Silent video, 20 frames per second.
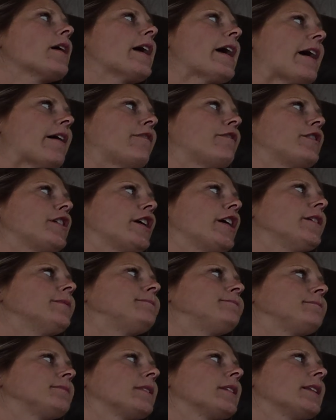After,
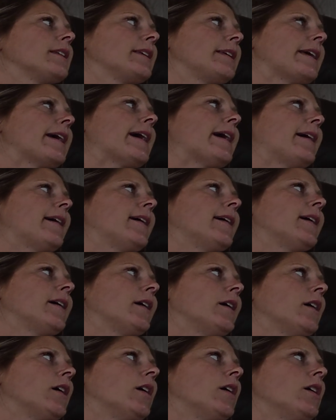yeah.
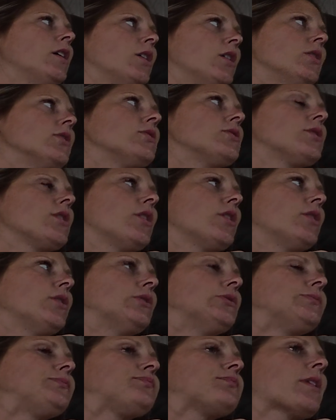
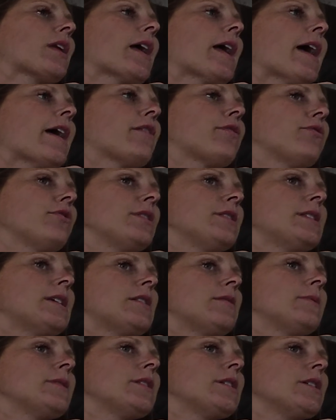So at 3
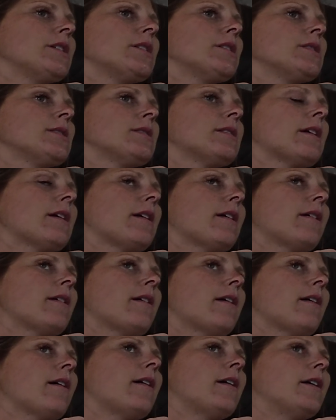centimeters,
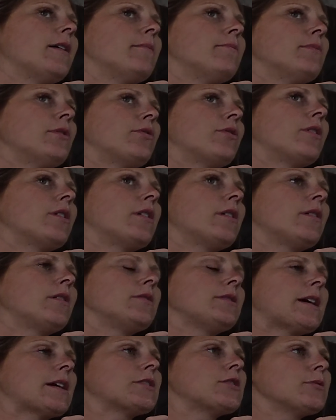
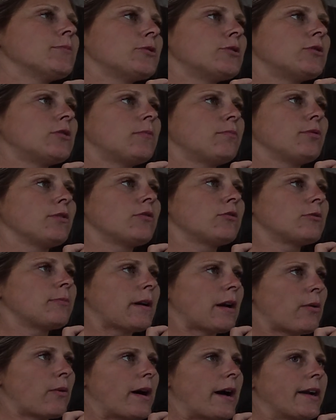Dr. Mona broke
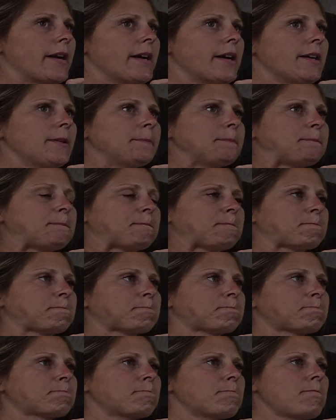my water.
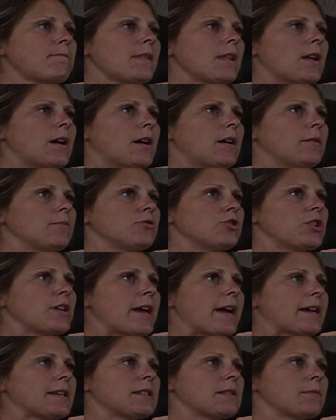She
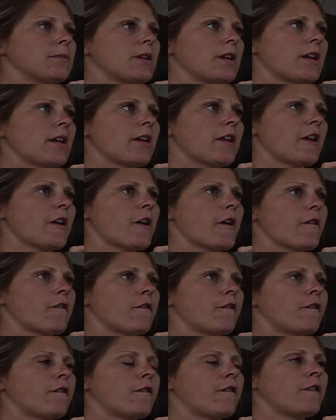asked me
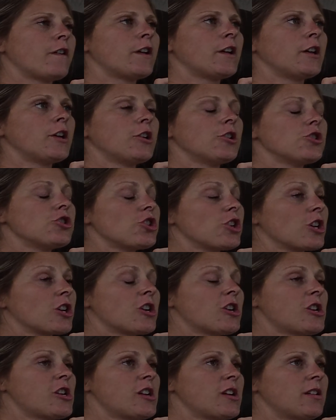if she
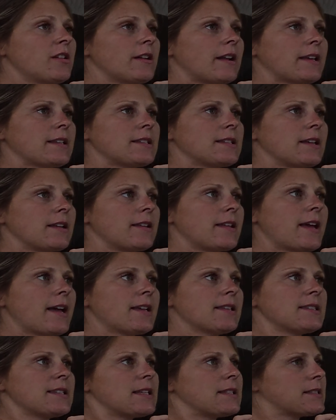could. And I said
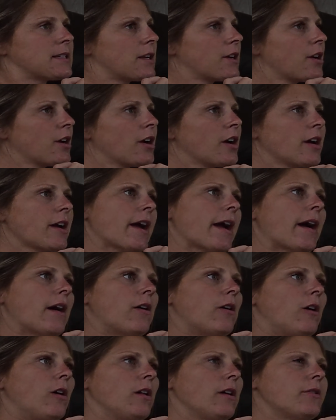yes. It didn't hurt at
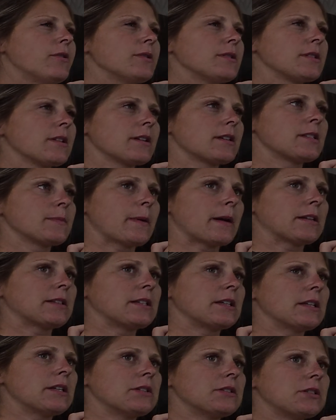all. I was
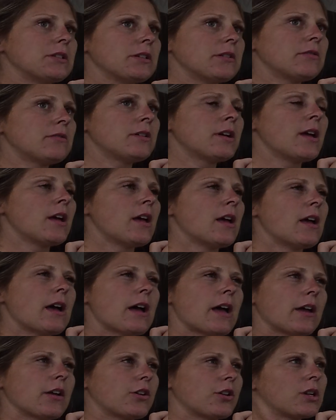expecting it to.
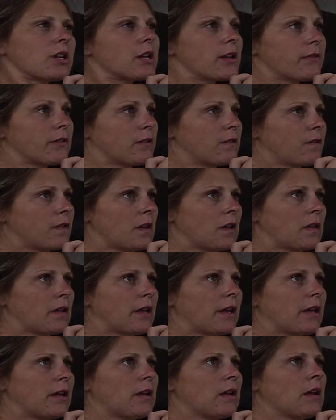I couldn't even feel
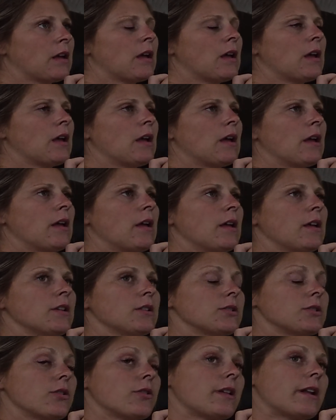it.
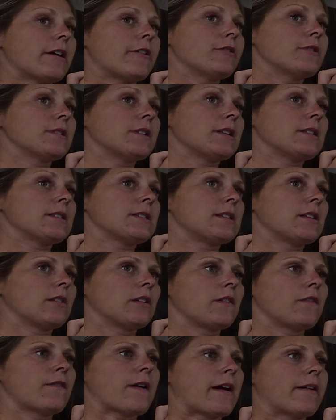So then I was
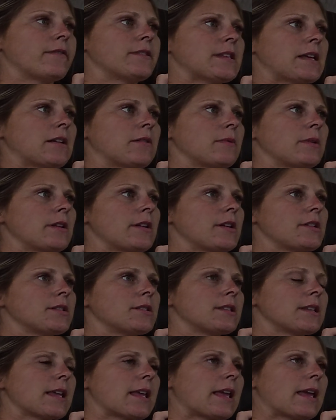instantly 5
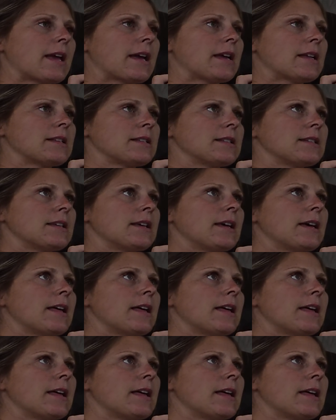centimeters. And